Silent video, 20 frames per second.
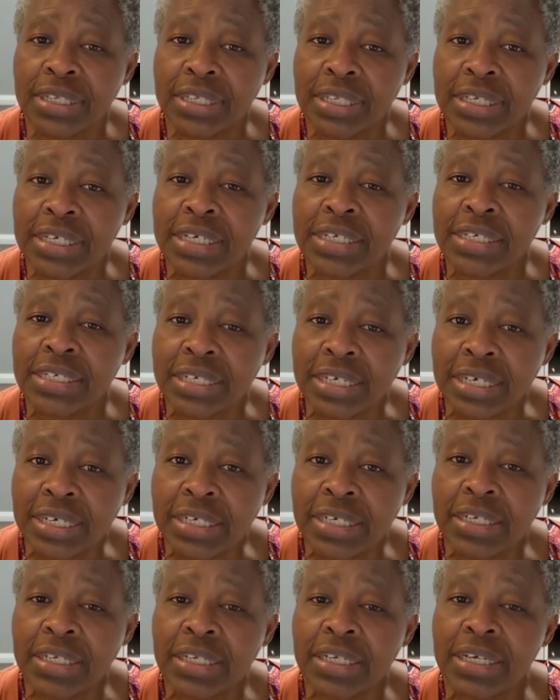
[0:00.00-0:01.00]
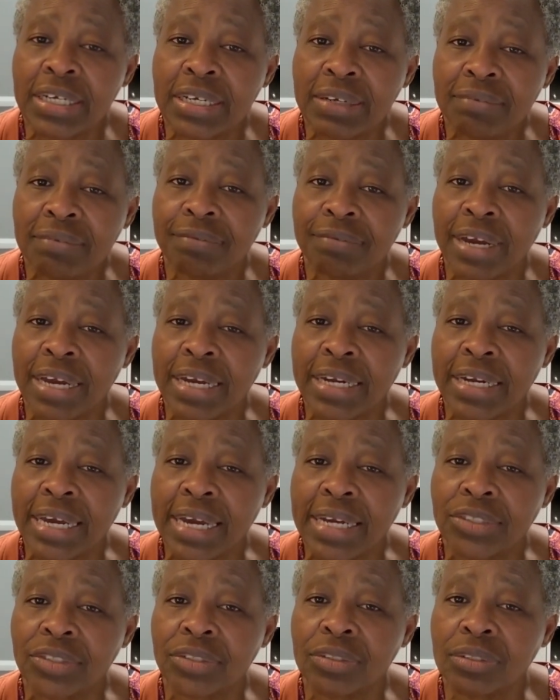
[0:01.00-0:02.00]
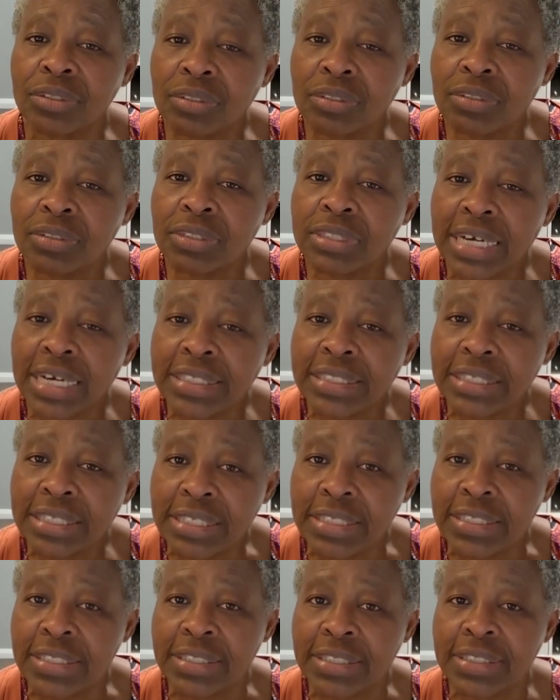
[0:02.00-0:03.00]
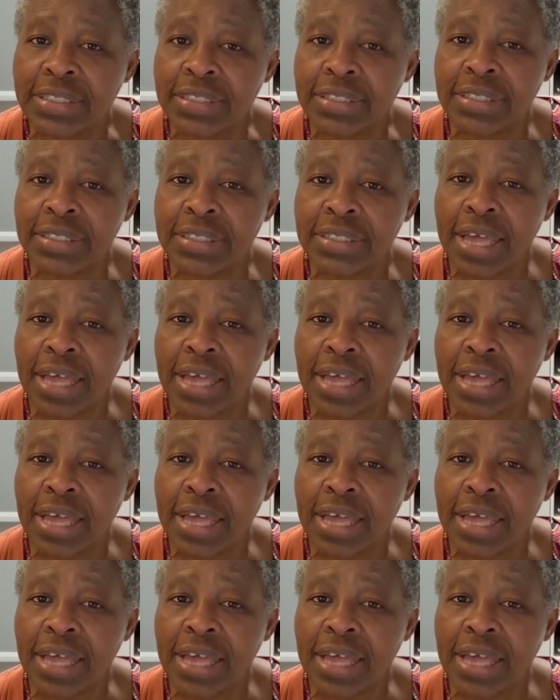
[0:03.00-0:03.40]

the eternal, infinite, all that is,